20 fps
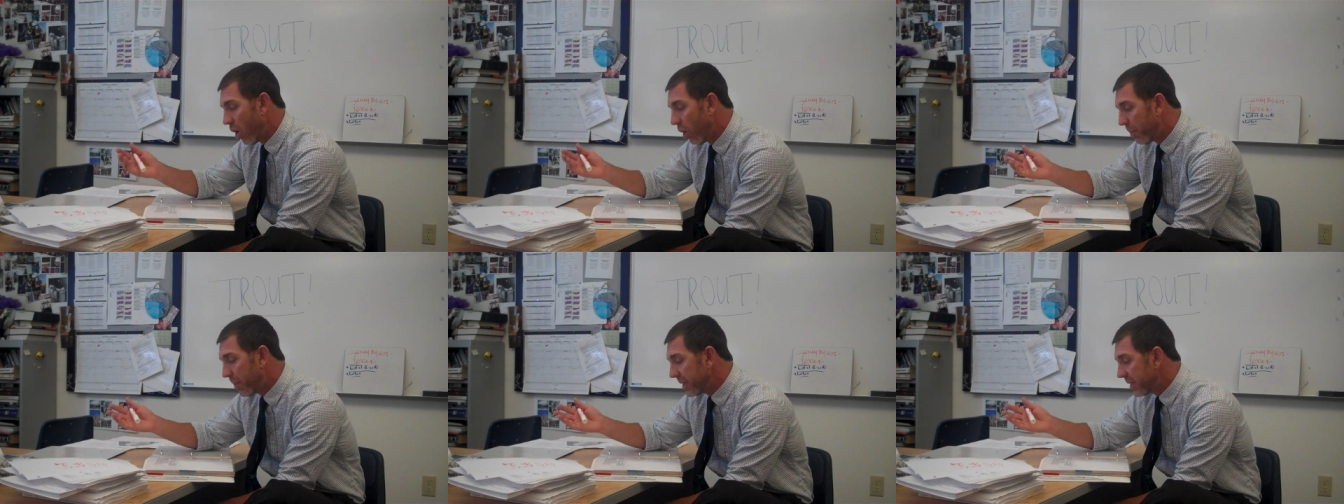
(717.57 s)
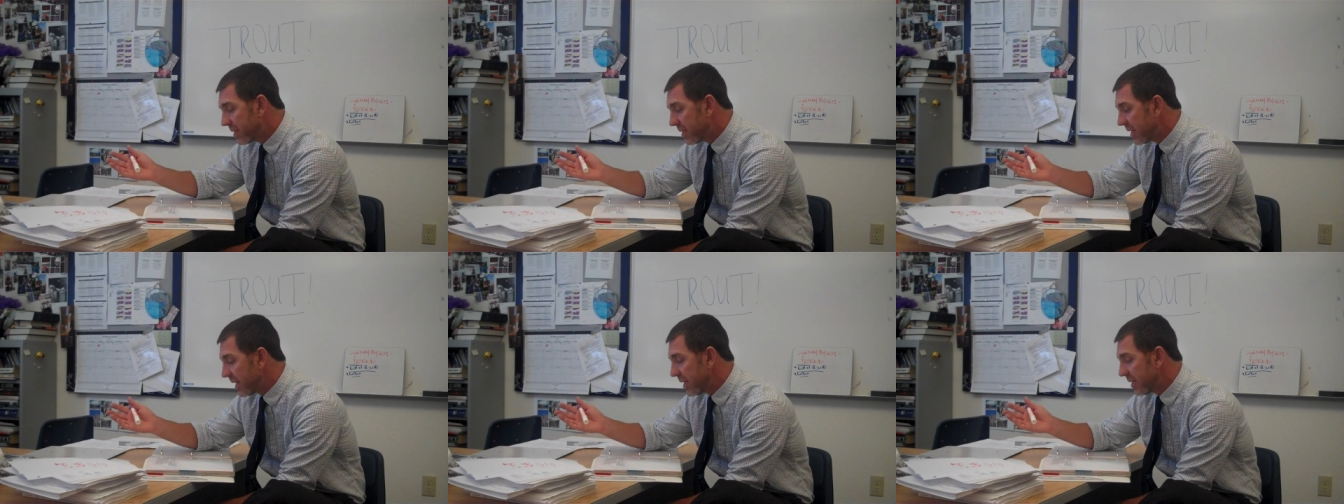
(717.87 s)

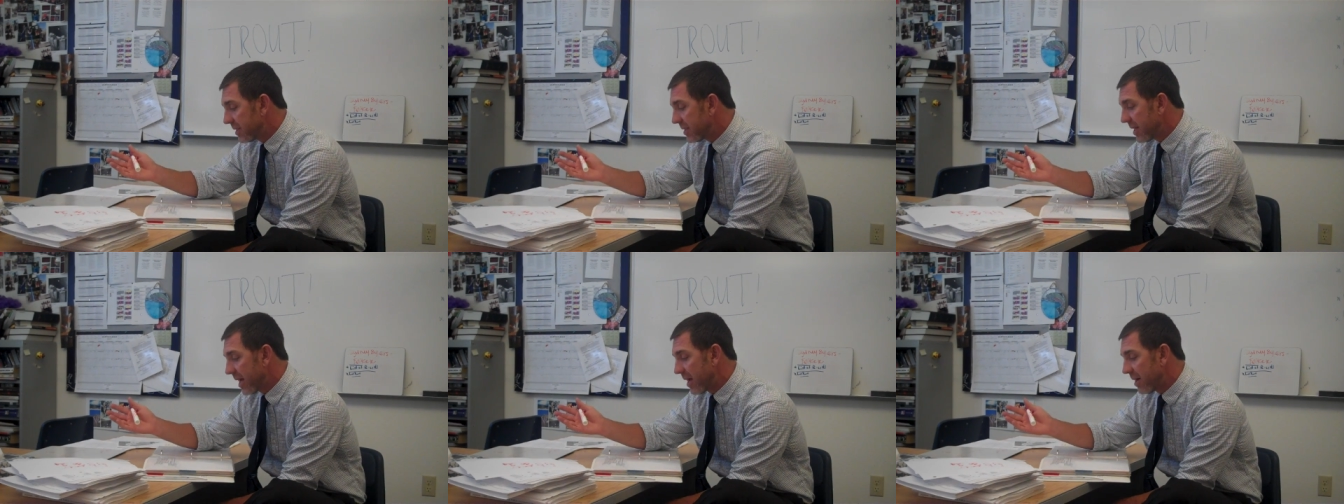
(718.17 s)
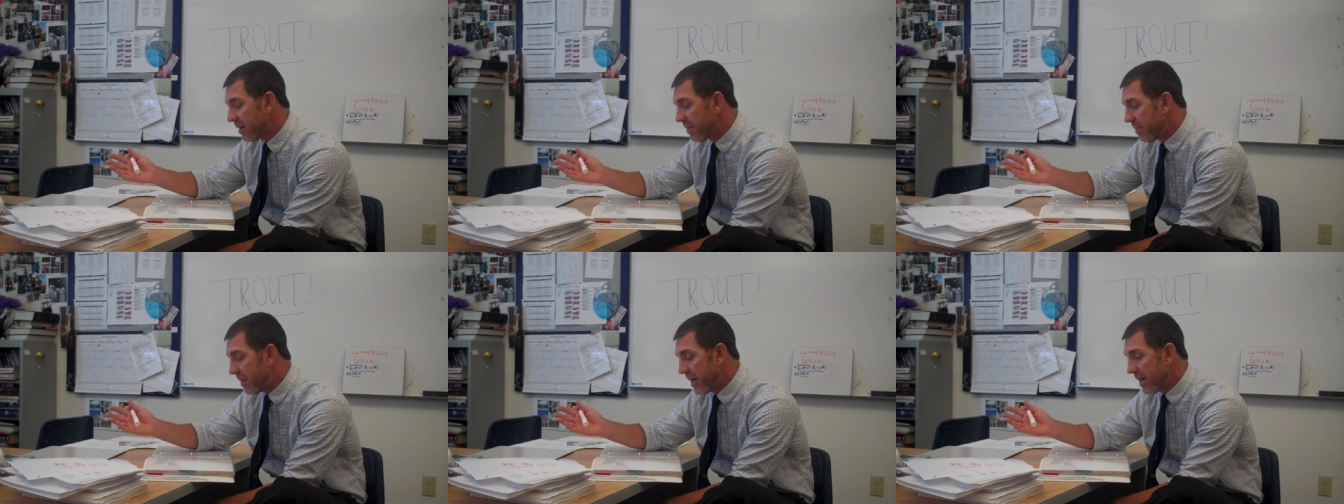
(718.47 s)
Open seats
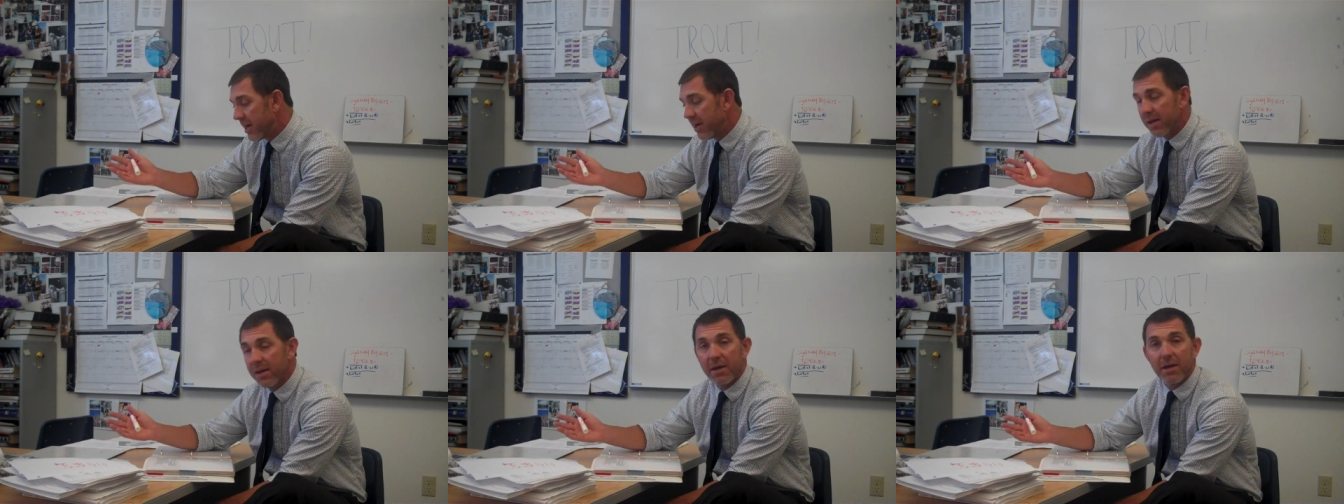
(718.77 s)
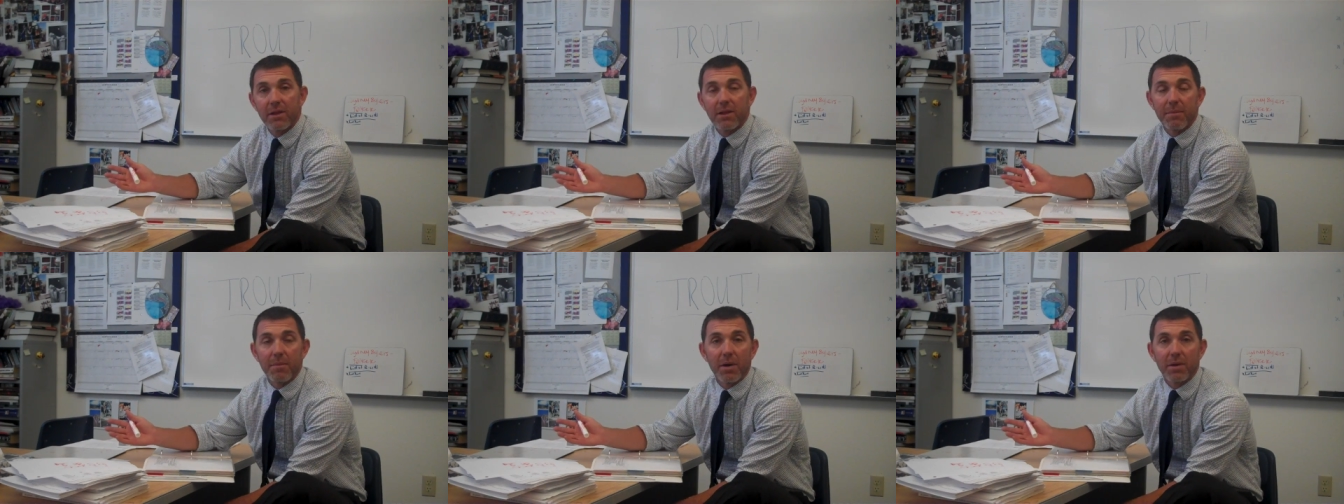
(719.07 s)
tend to be
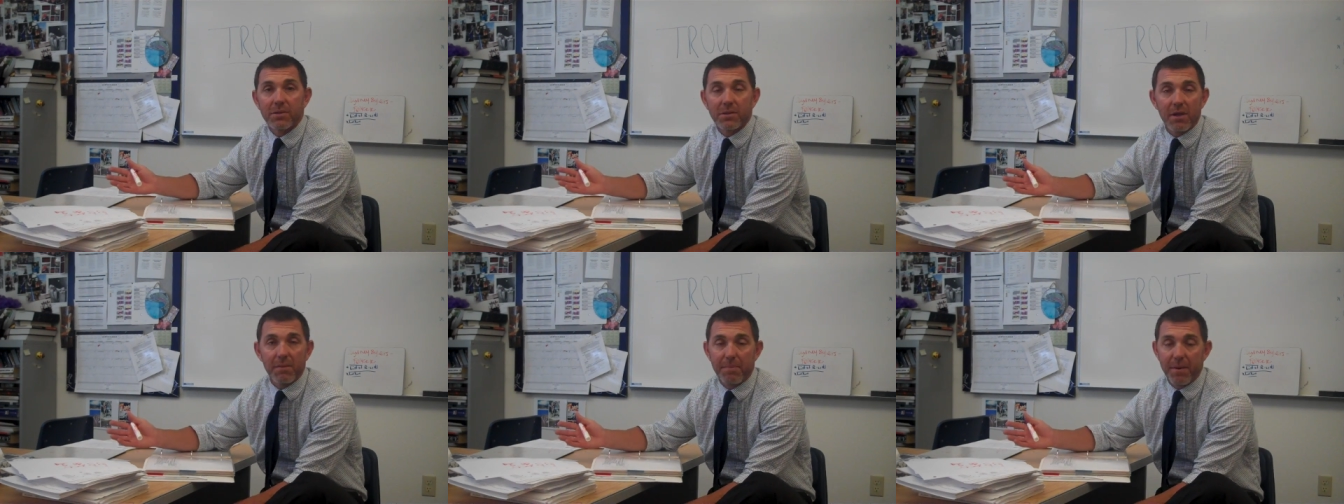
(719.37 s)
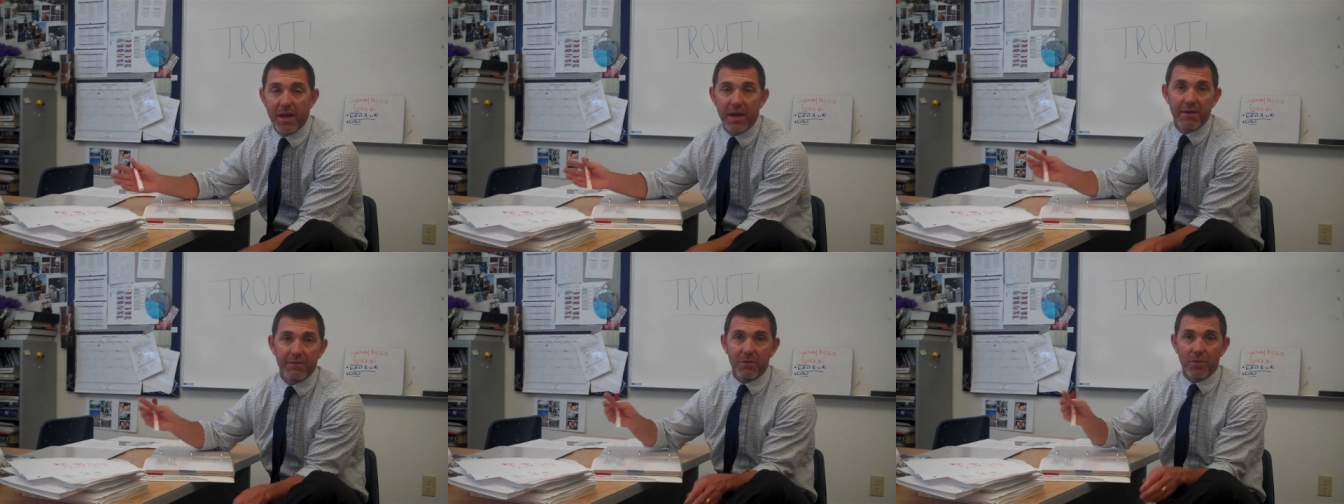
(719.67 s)
the most
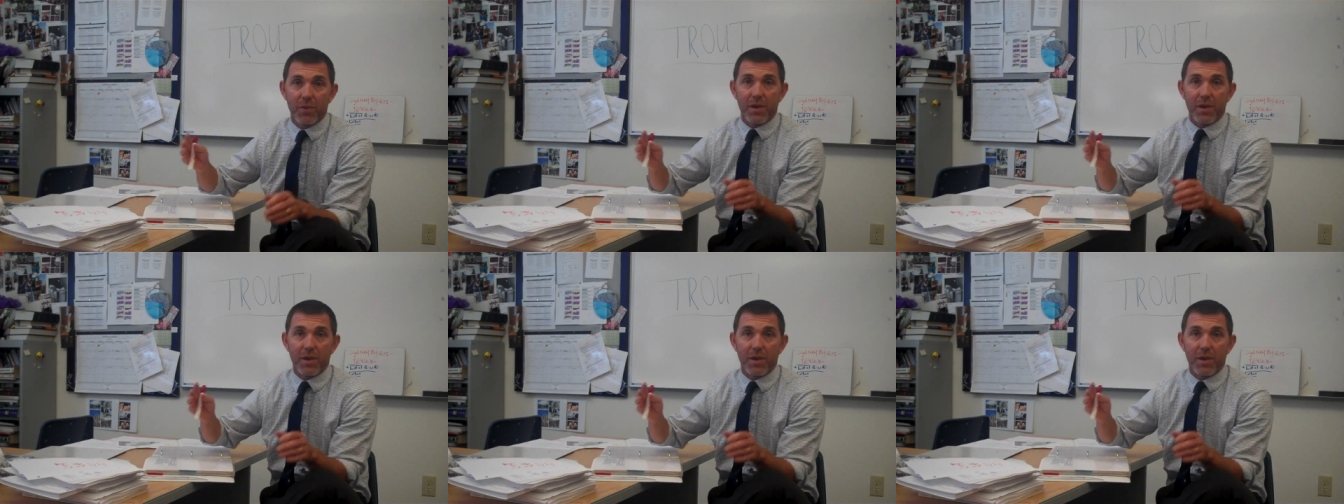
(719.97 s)
competitive.